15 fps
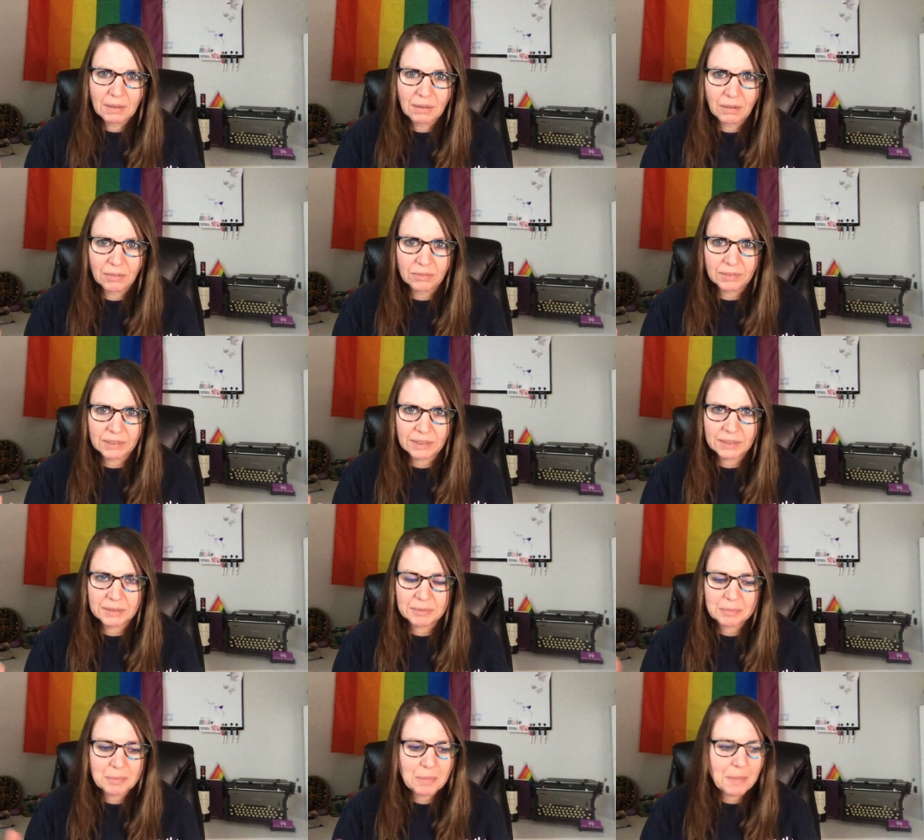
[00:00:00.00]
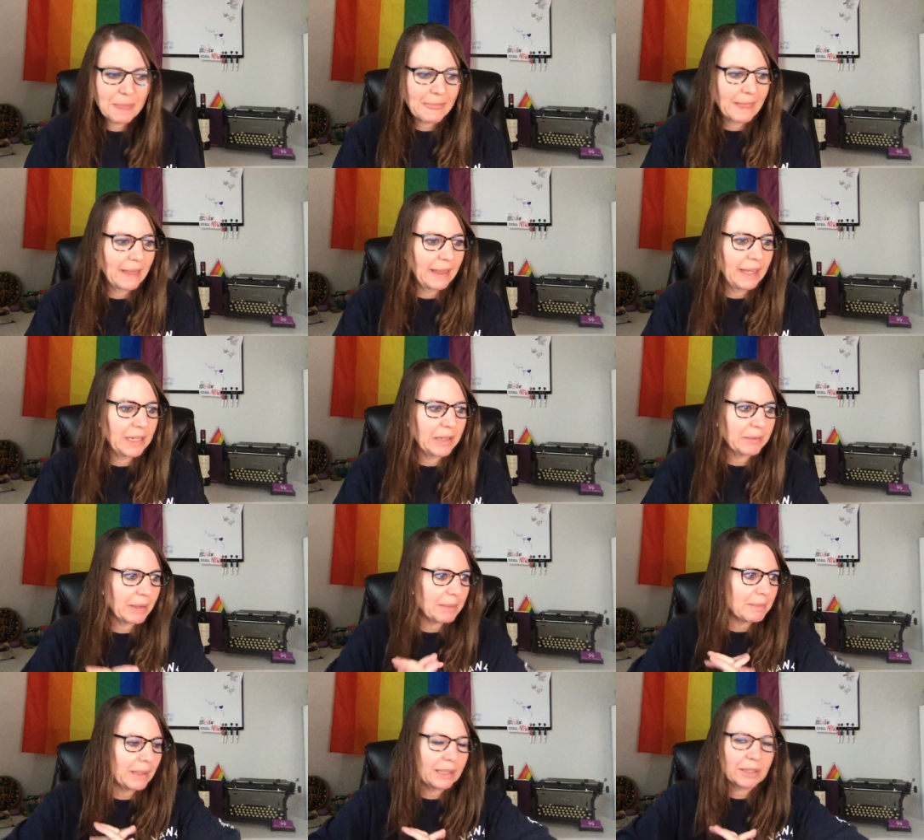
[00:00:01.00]
Hopefully. Anyway,
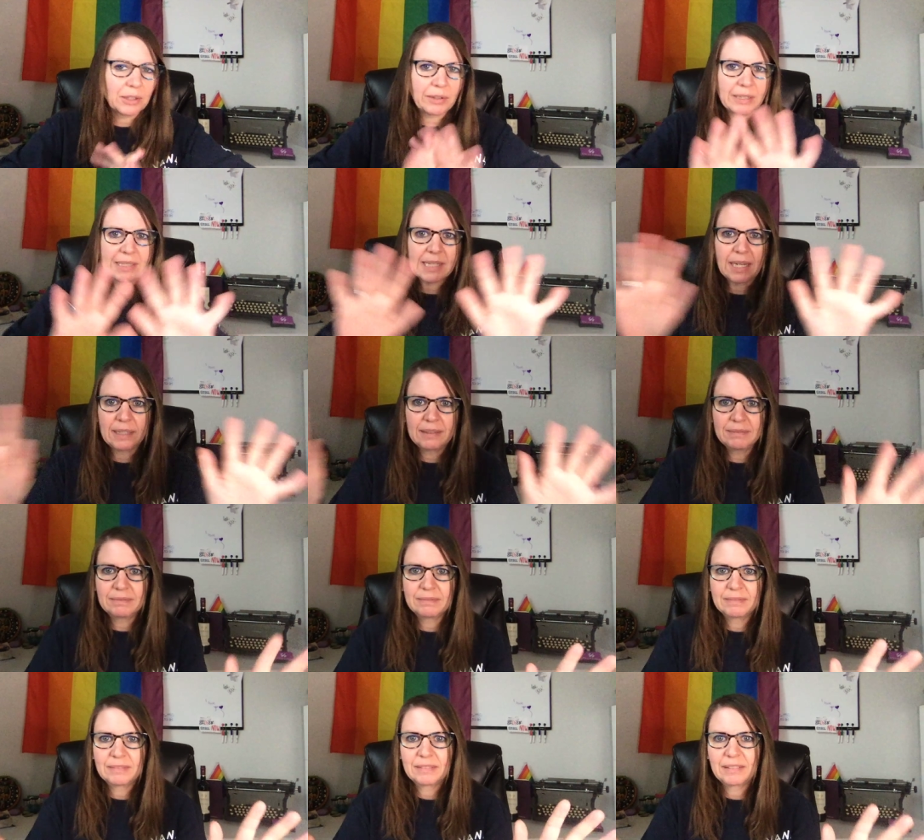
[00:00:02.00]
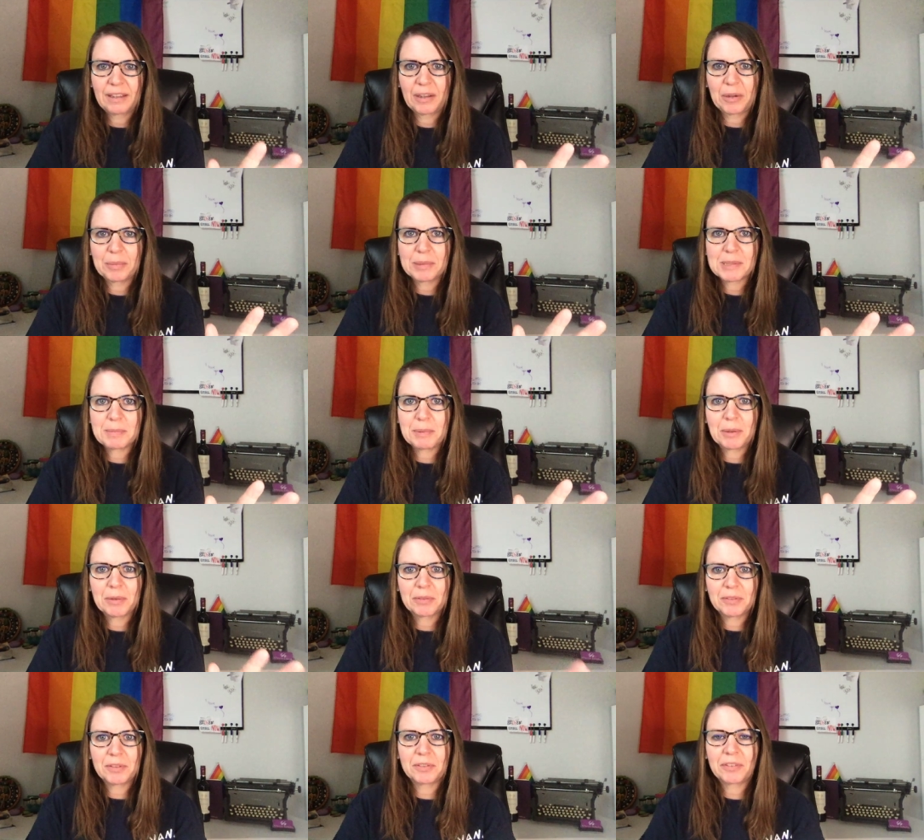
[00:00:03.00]
make it a great day. I hope it's
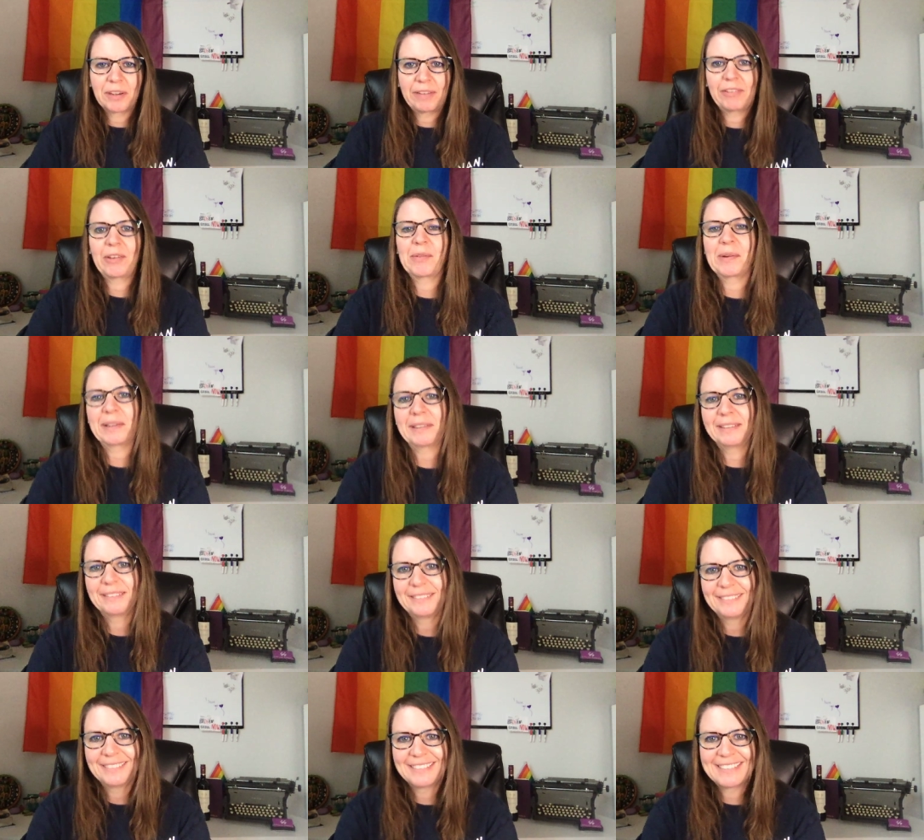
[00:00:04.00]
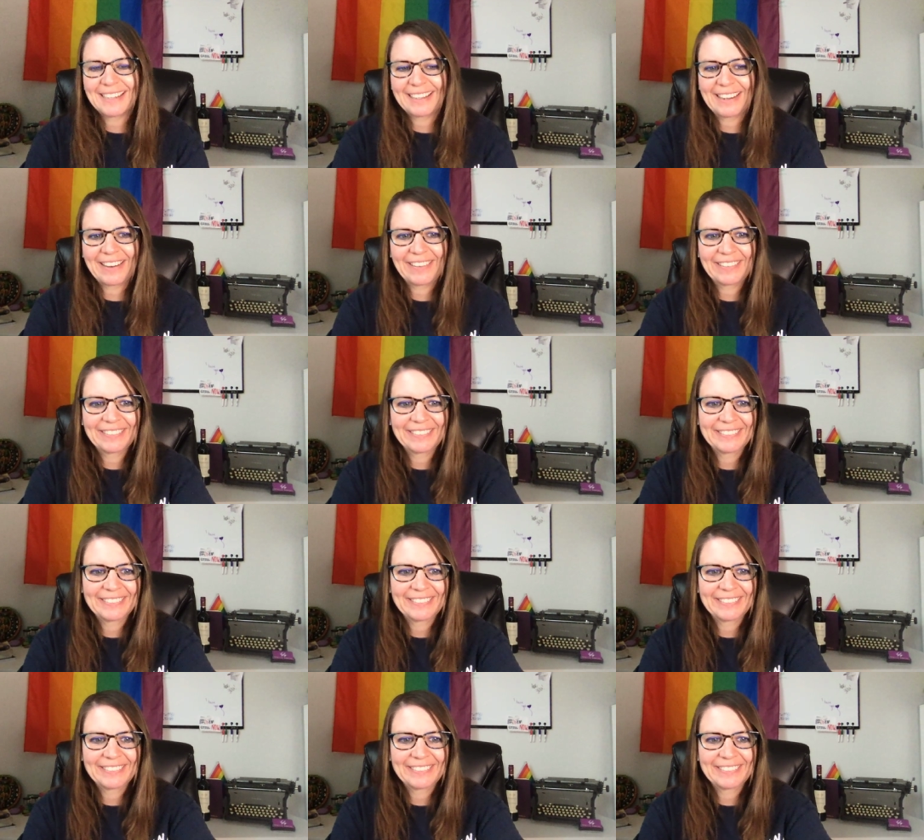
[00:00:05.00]
beautiful for everyone. Take care.